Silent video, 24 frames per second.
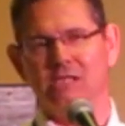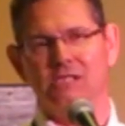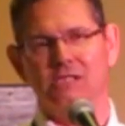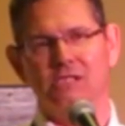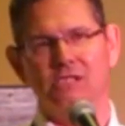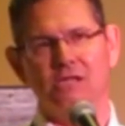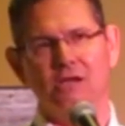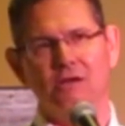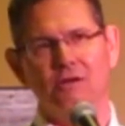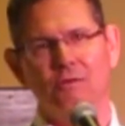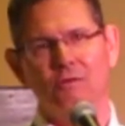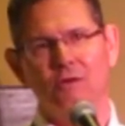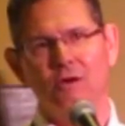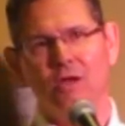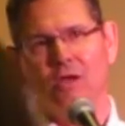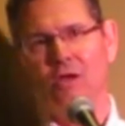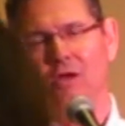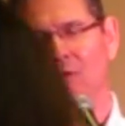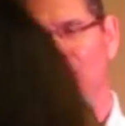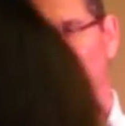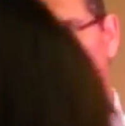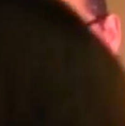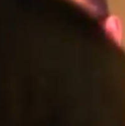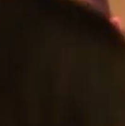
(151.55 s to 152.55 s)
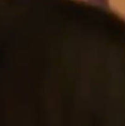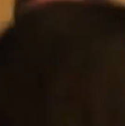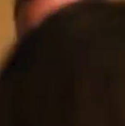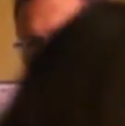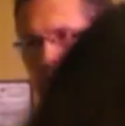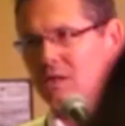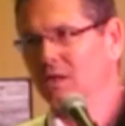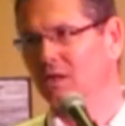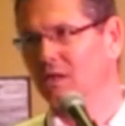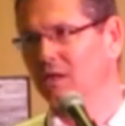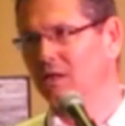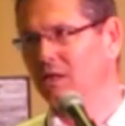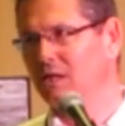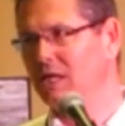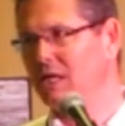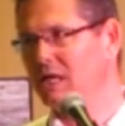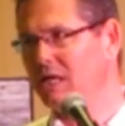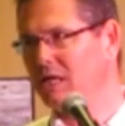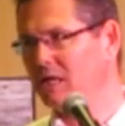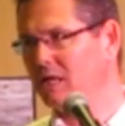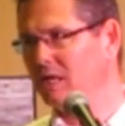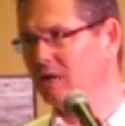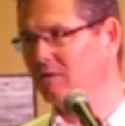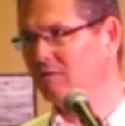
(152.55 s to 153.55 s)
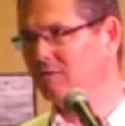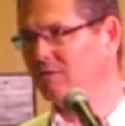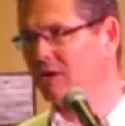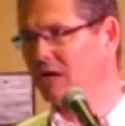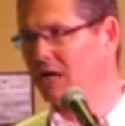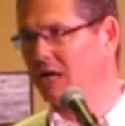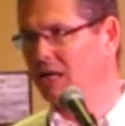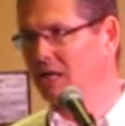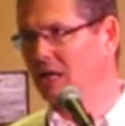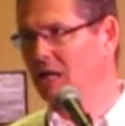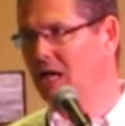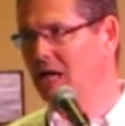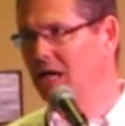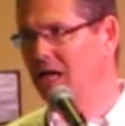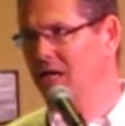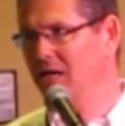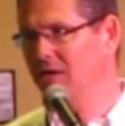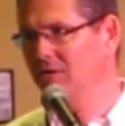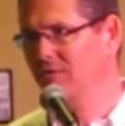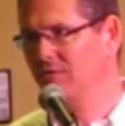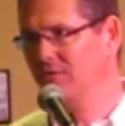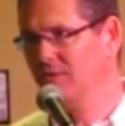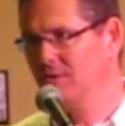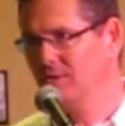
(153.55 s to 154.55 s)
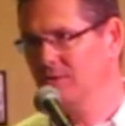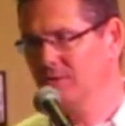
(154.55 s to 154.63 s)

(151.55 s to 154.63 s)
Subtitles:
And so we want to live a life